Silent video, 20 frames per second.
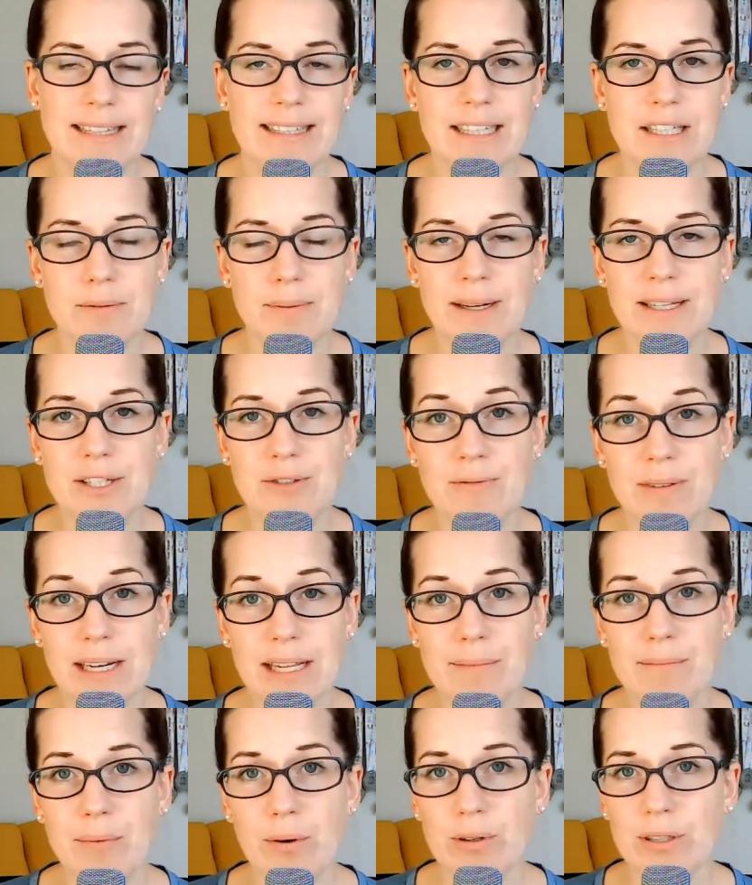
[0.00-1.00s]
That's why it's
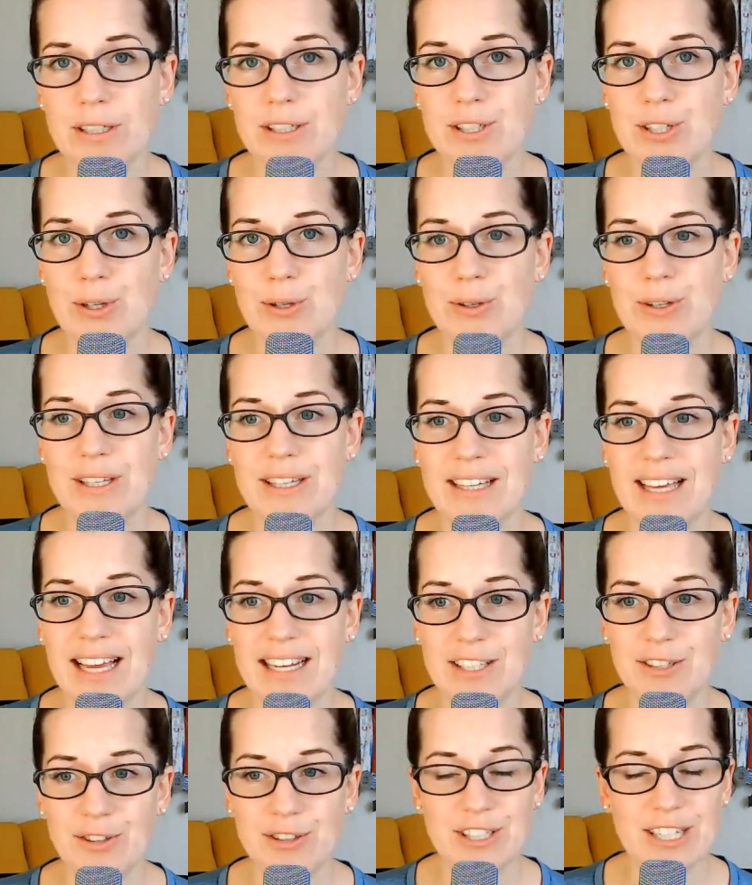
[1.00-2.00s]
really important to
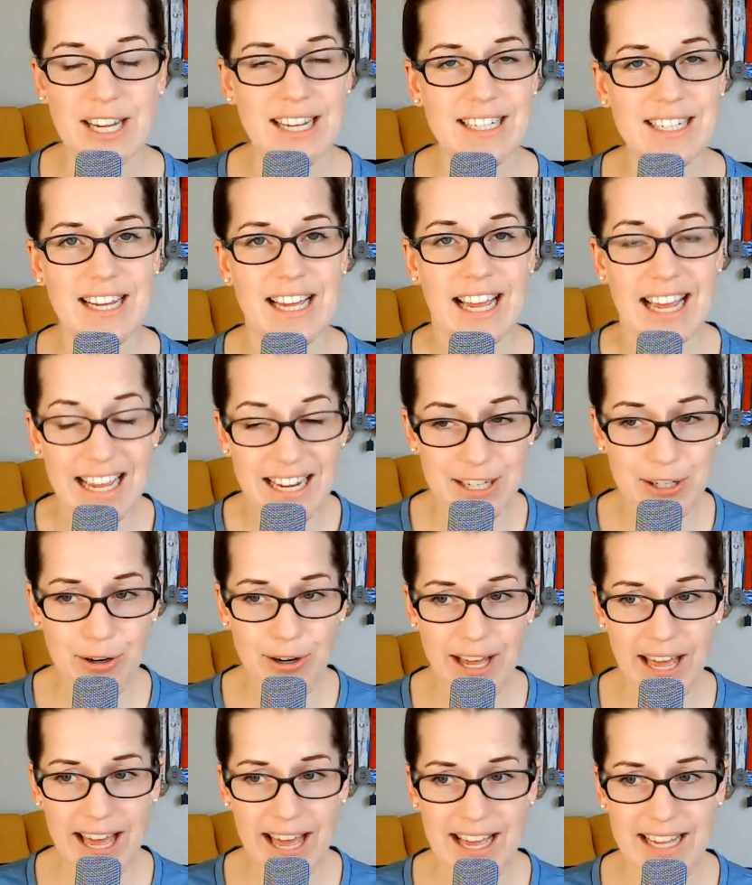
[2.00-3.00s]
get your data in
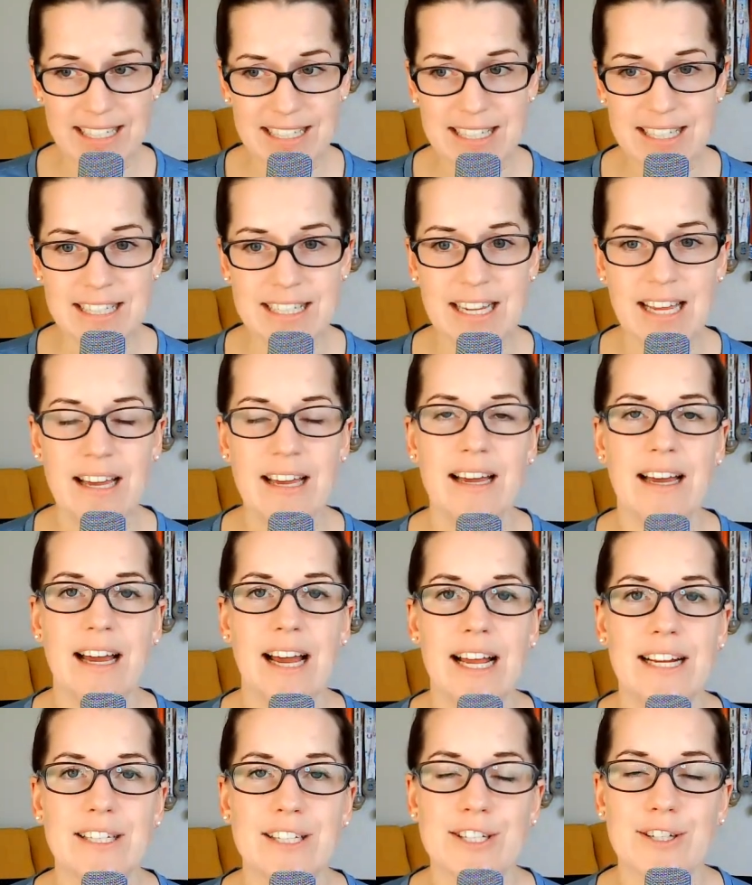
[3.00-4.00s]
your hands,
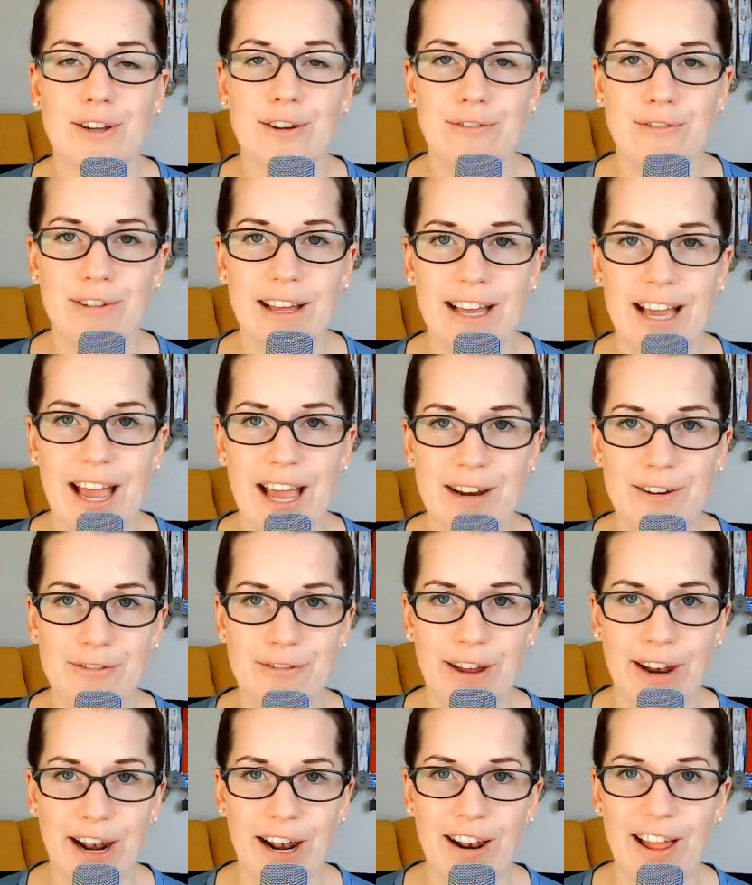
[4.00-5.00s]
and Snowflake and
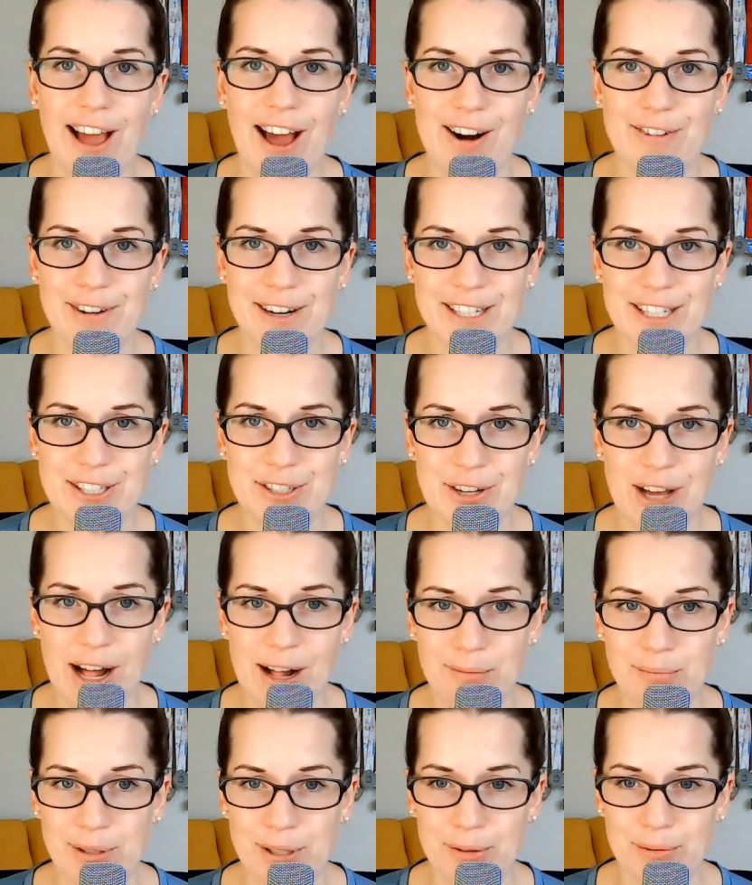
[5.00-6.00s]
Funnel are ready to
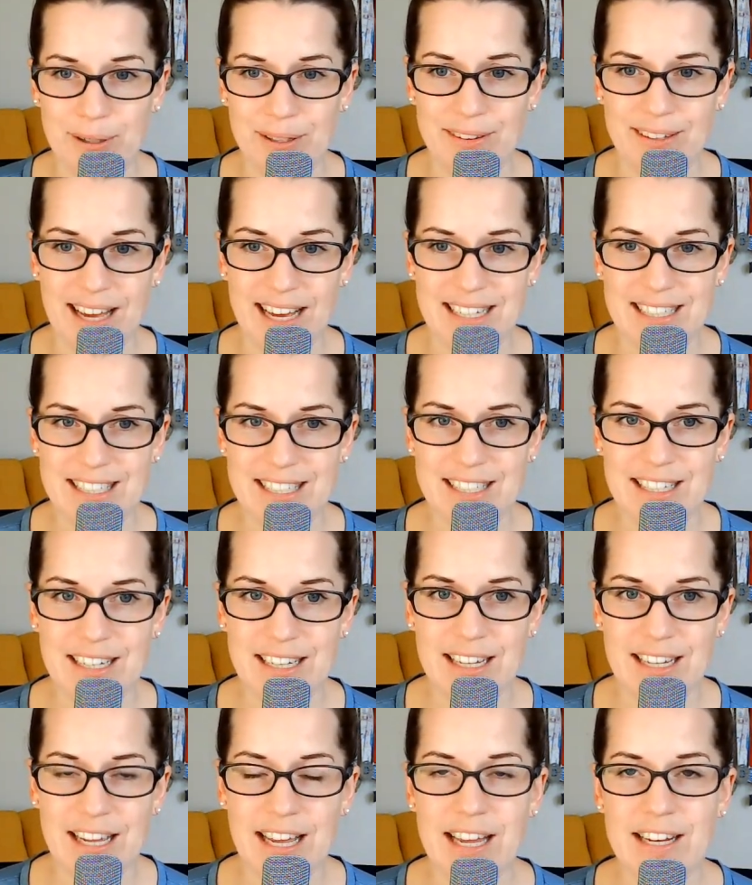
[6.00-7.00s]
help you with that.
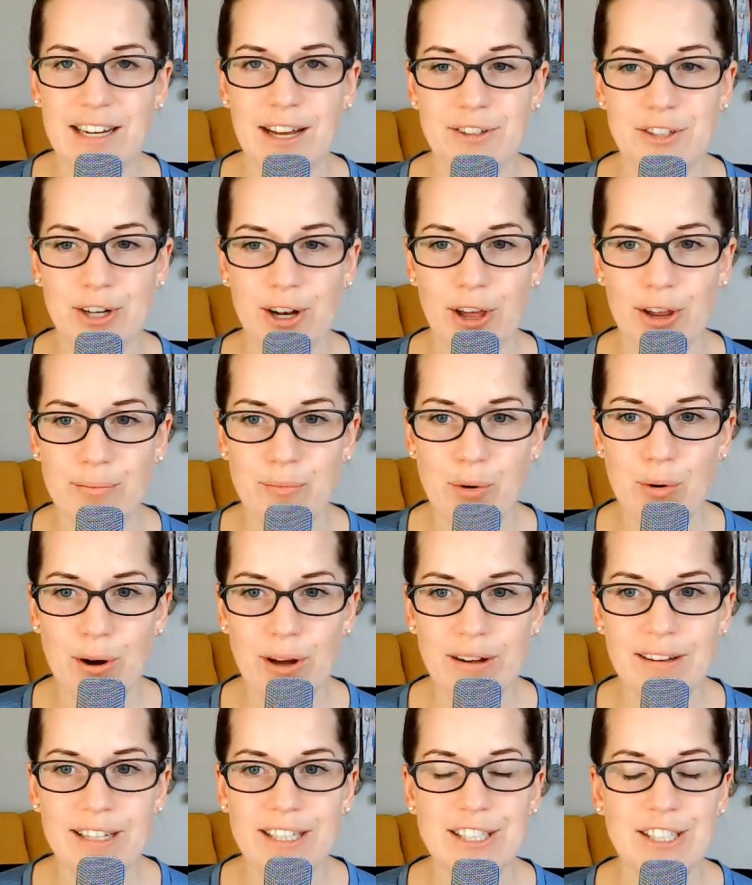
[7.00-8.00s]
Now, to learn
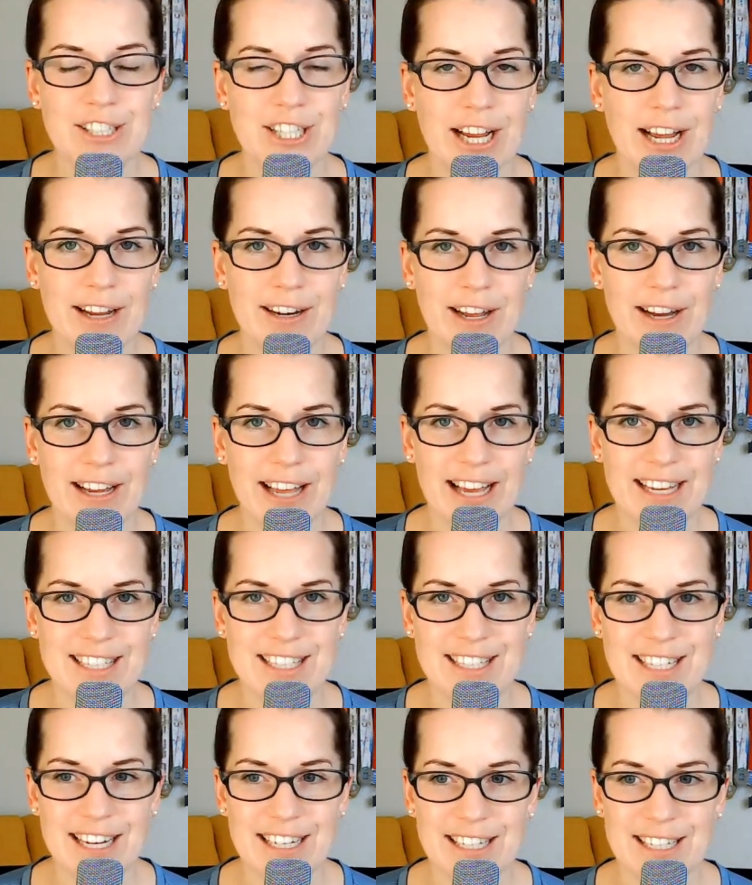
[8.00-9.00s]
more, check out our
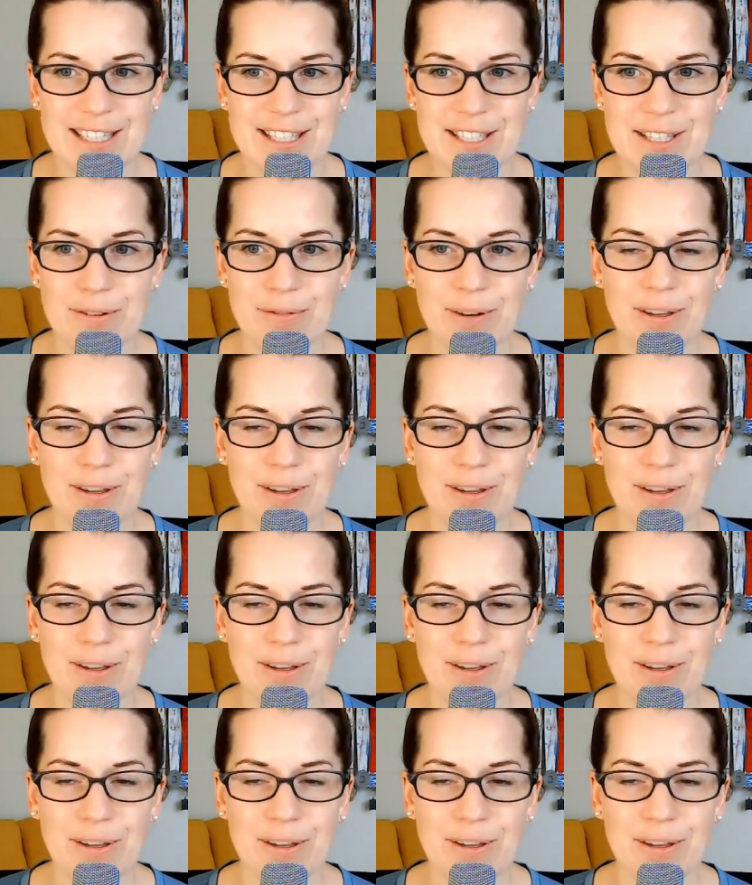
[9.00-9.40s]
case studies